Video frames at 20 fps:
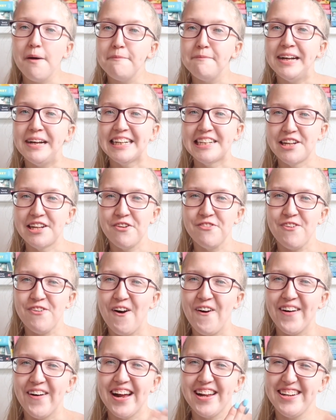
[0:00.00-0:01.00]
Mr.
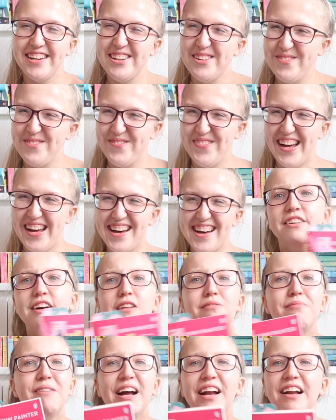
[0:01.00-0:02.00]
Wrong Number.
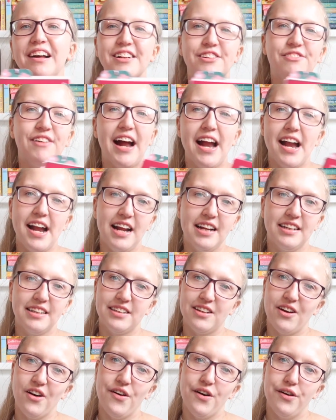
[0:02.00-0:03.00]
Lynn Painter's writing is
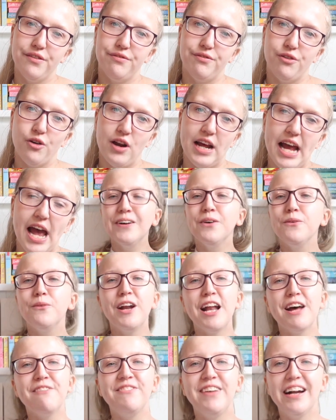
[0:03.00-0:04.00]
so funny. What
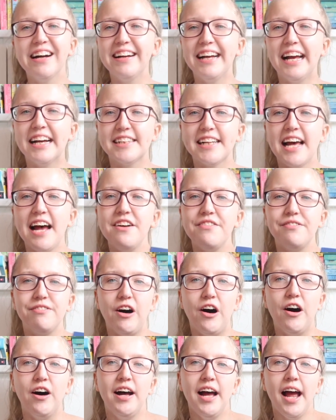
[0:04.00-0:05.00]
I'm really excited for.